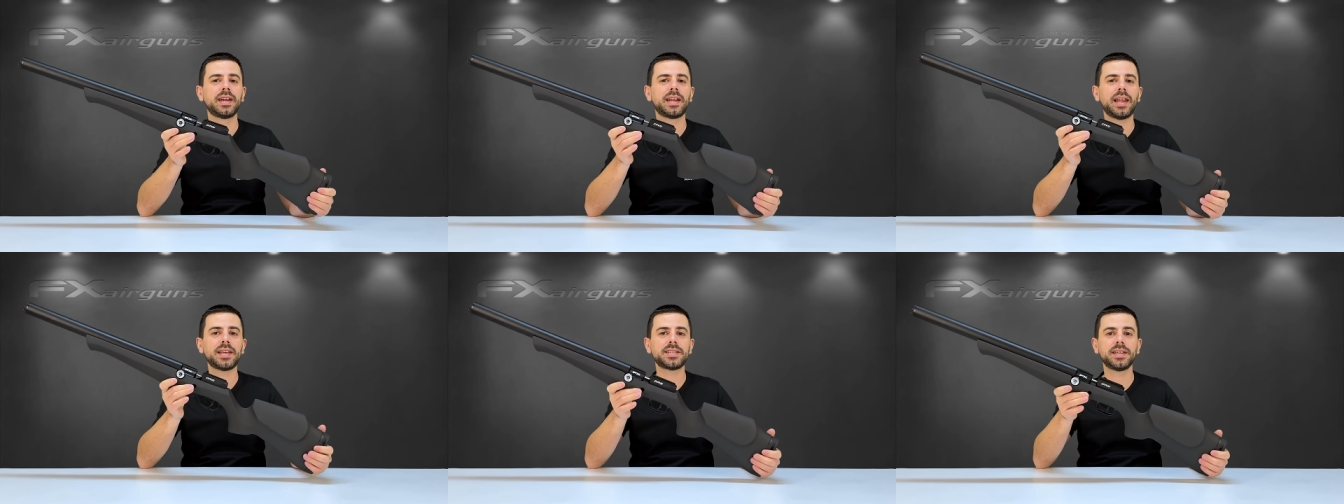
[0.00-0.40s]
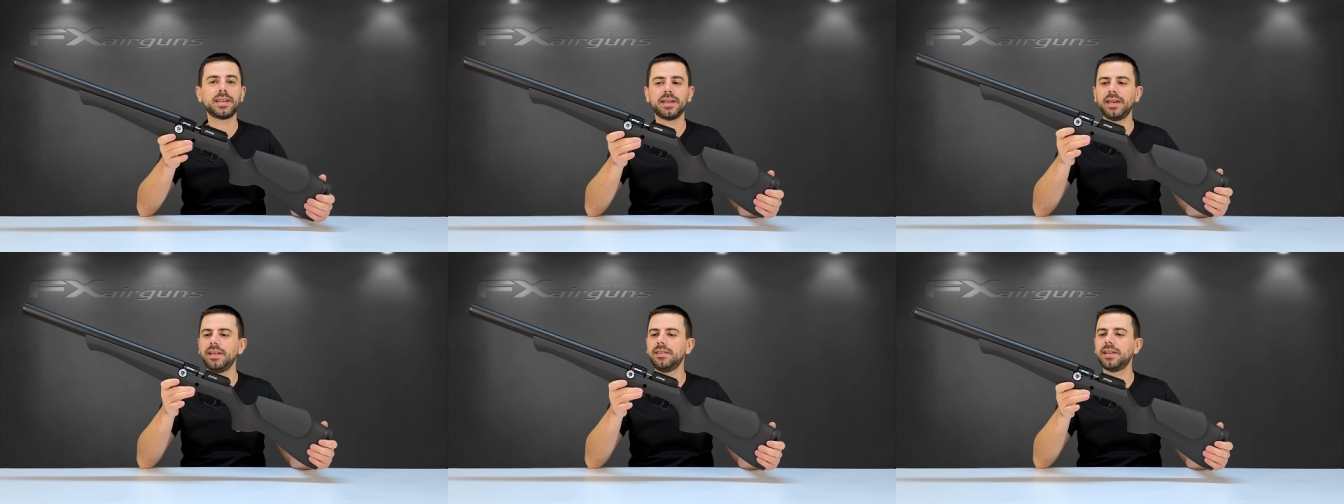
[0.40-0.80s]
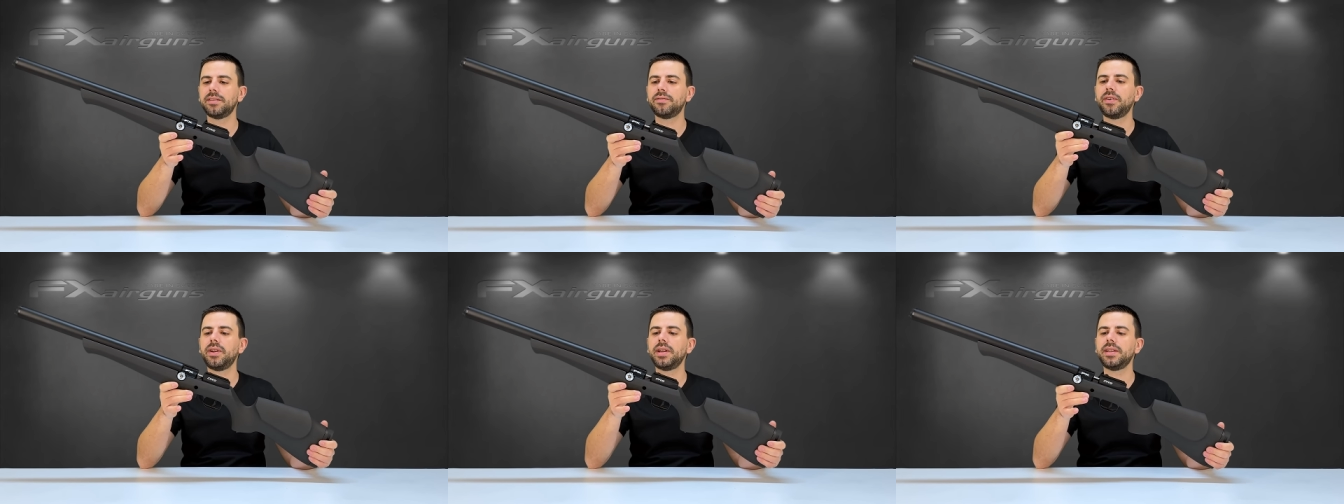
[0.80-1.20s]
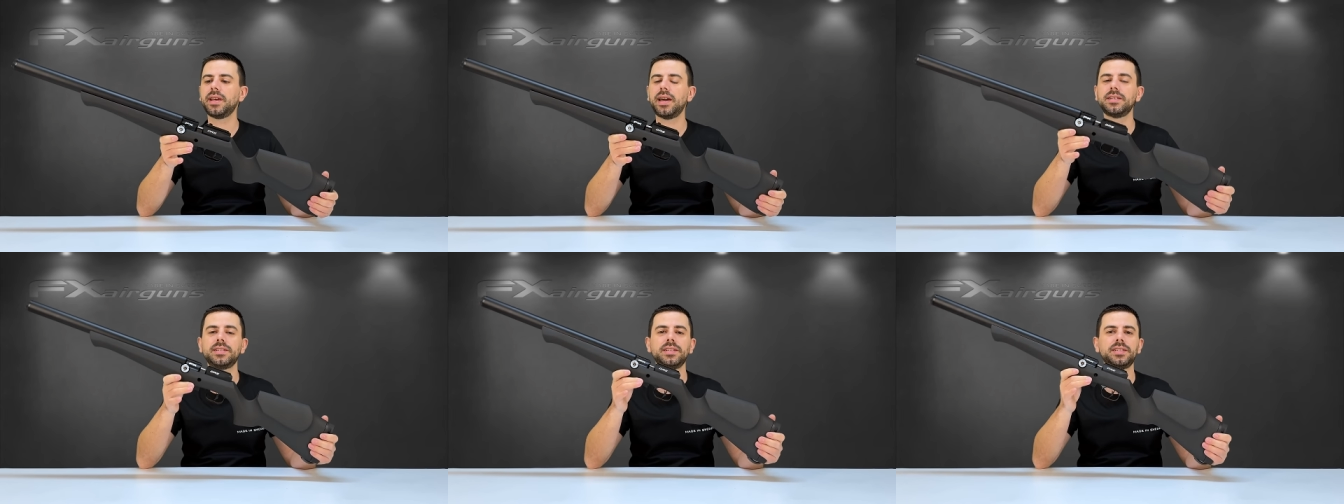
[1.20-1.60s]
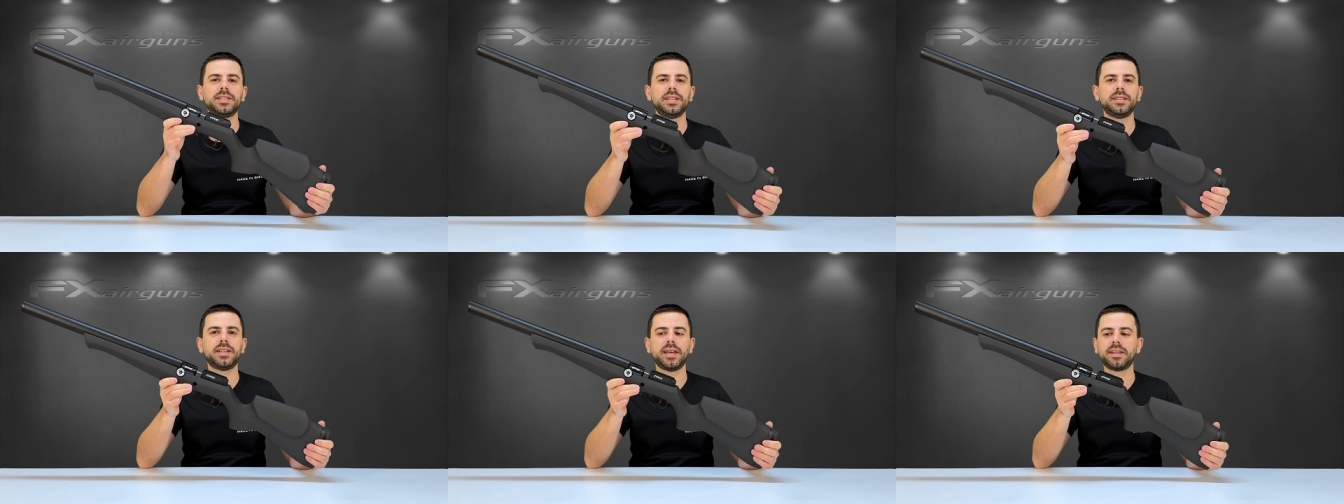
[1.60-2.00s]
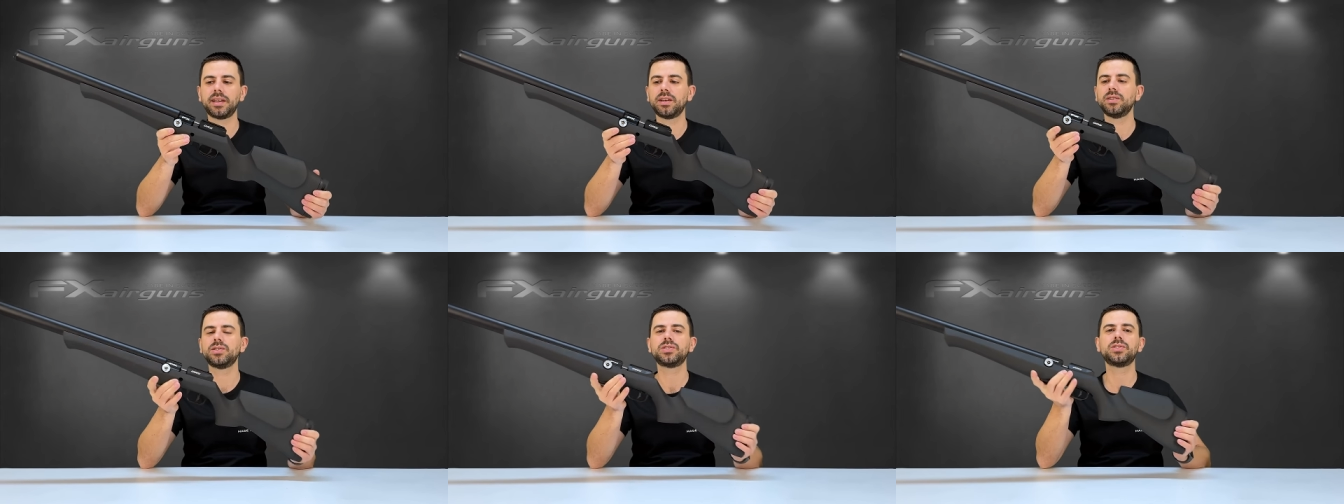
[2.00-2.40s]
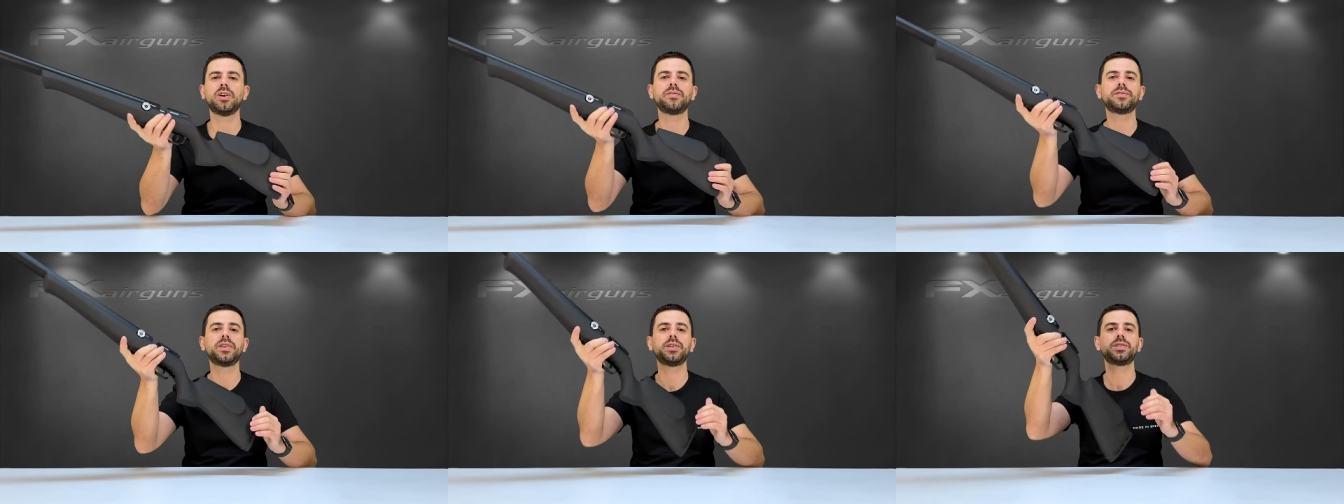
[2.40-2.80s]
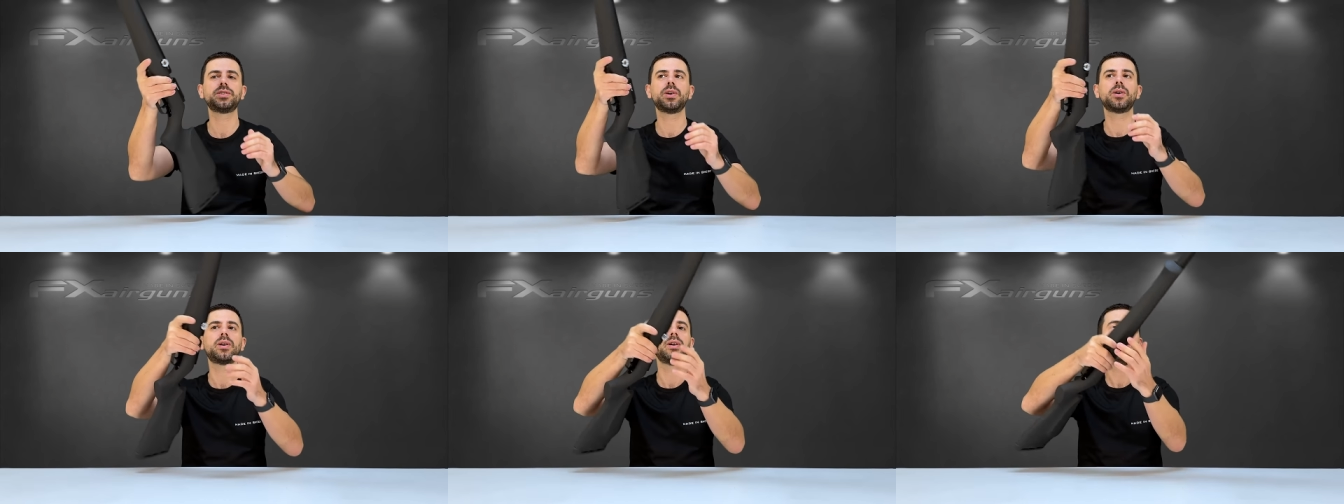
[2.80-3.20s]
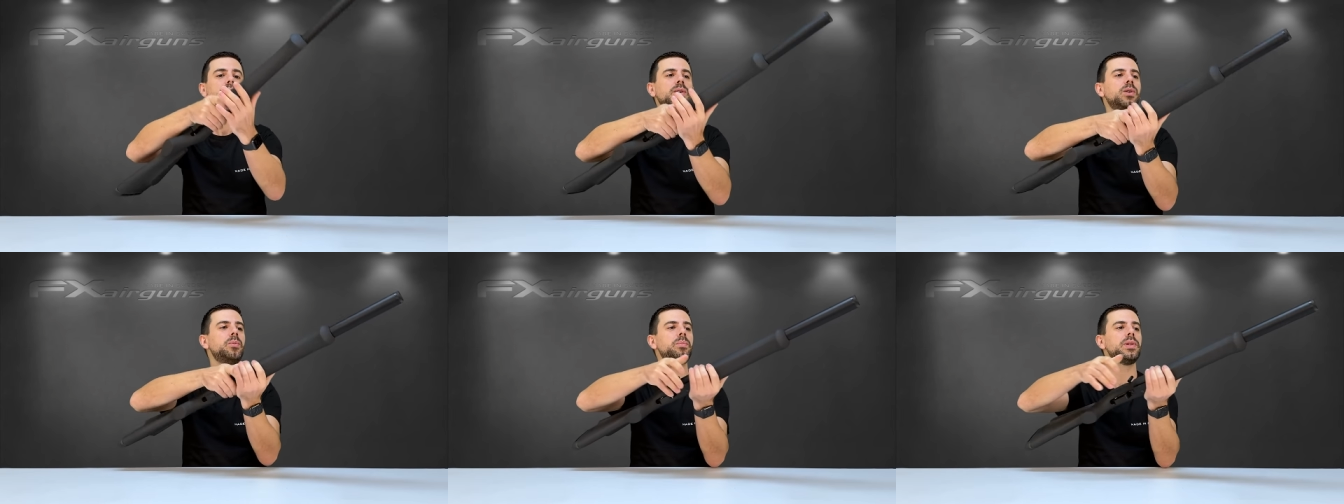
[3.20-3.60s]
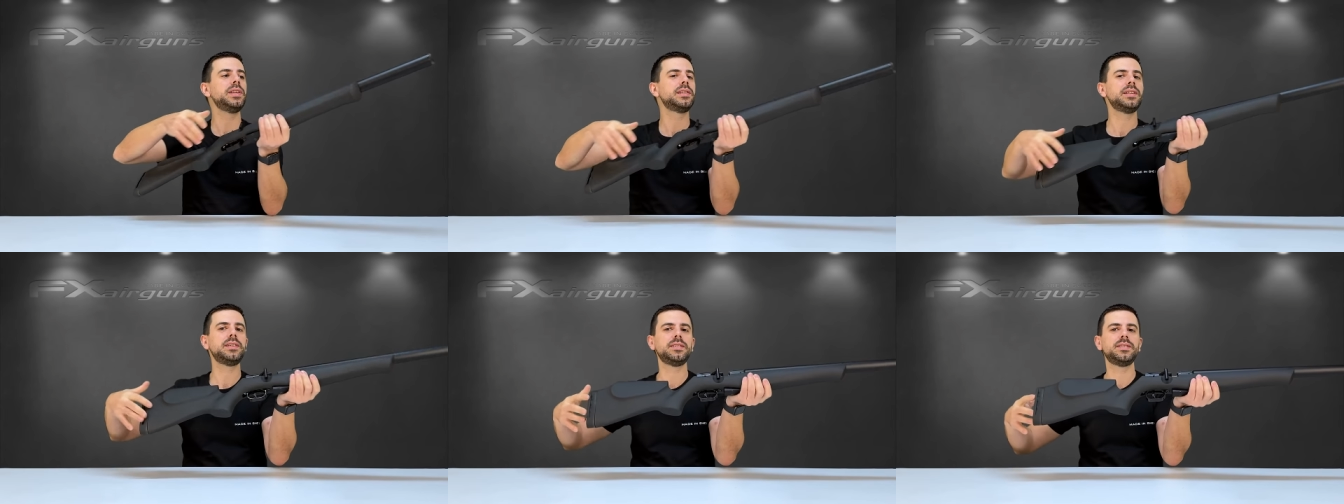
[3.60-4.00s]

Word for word: Classic in that very nice synthetic soft touch stock, completely